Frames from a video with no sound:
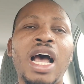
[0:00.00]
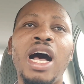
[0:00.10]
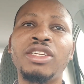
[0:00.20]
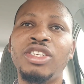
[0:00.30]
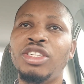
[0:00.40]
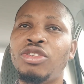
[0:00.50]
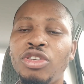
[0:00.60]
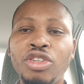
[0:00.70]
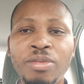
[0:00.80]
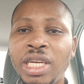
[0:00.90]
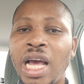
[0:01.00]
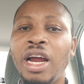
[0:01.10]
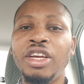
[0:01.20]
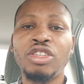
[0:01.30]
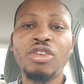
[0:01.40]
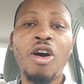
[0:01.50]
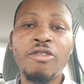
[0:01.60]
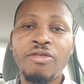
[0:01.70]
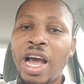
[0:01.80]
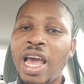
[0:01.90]
as the social media is
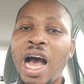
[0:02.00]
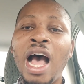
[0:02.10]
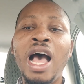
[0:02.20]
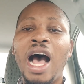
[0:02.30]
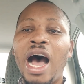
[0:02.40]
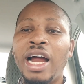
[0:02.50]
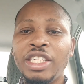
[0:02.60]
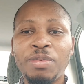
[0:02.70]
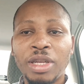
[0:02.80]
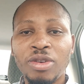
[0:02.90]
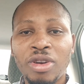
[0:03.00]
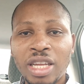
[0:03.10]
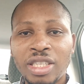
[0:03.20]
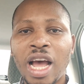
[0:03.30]
on fire at this particular time.